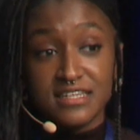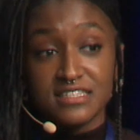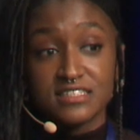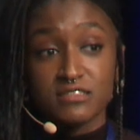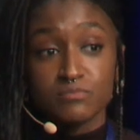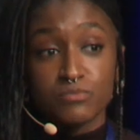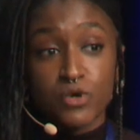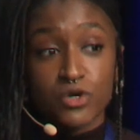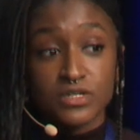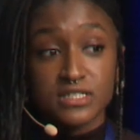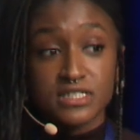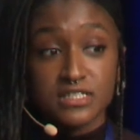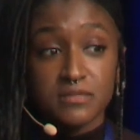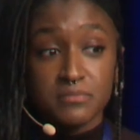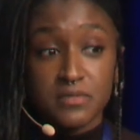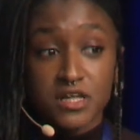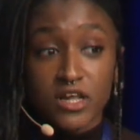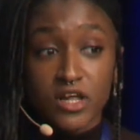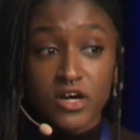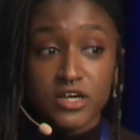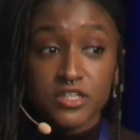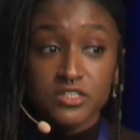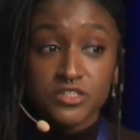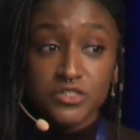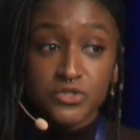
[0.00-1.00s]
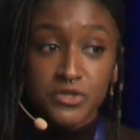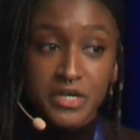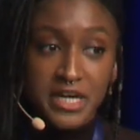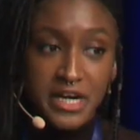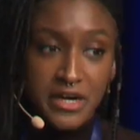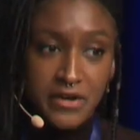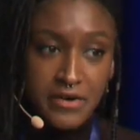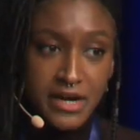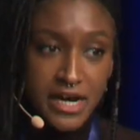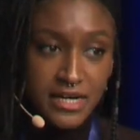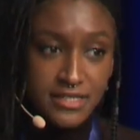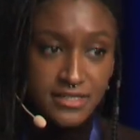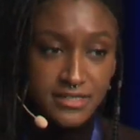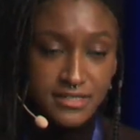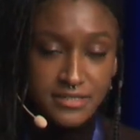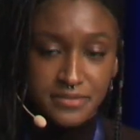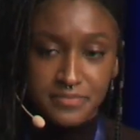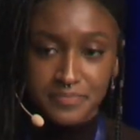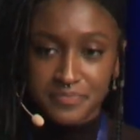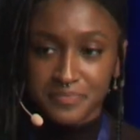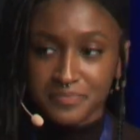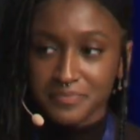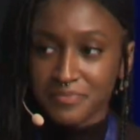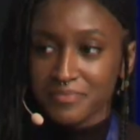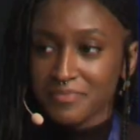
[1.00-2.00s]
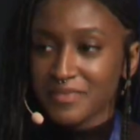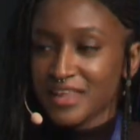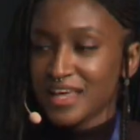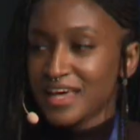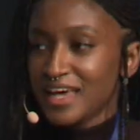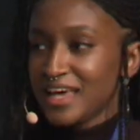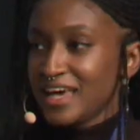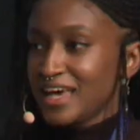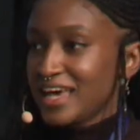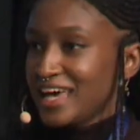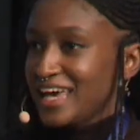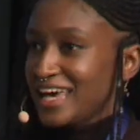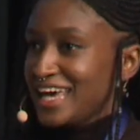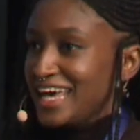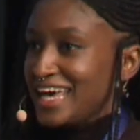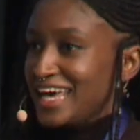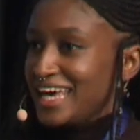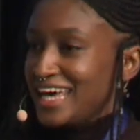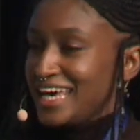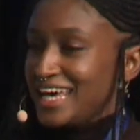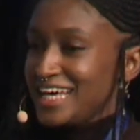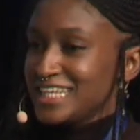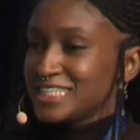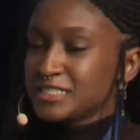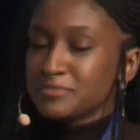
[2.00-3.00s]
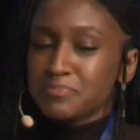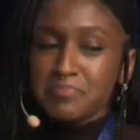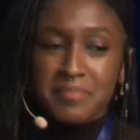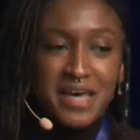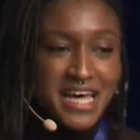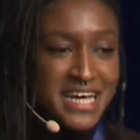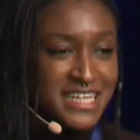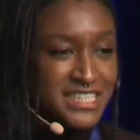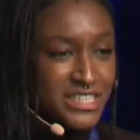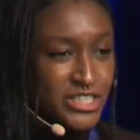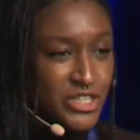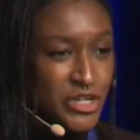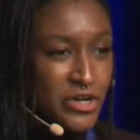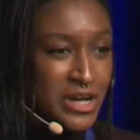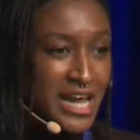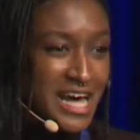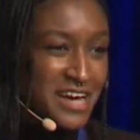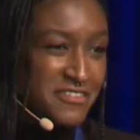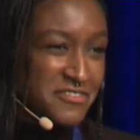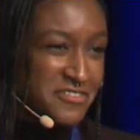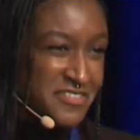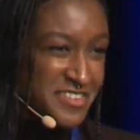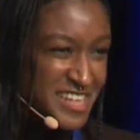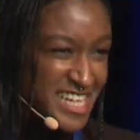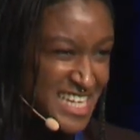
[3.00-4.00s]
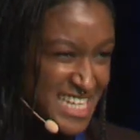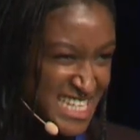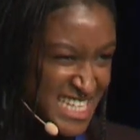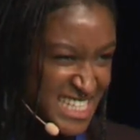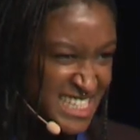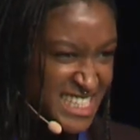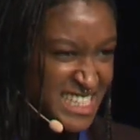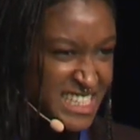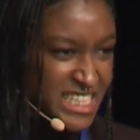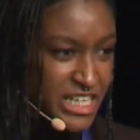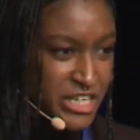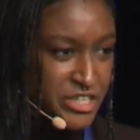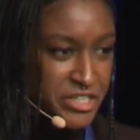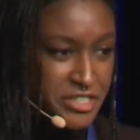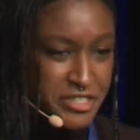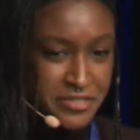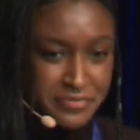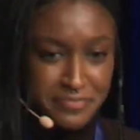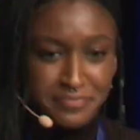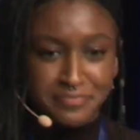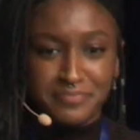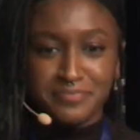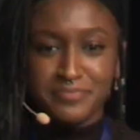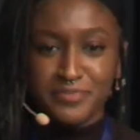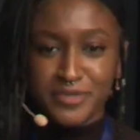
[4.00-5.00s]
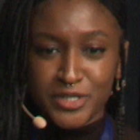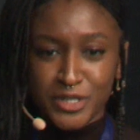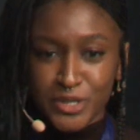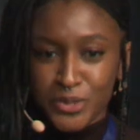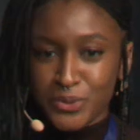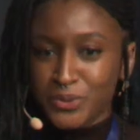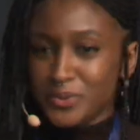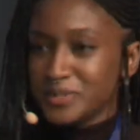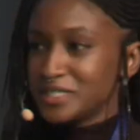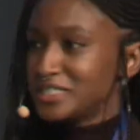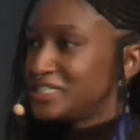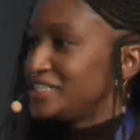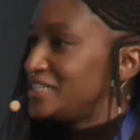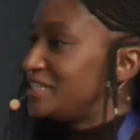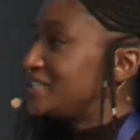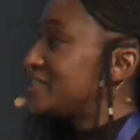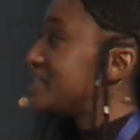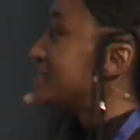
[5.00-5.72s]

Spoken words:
is more similar to Keras. It makes your life easier. You will see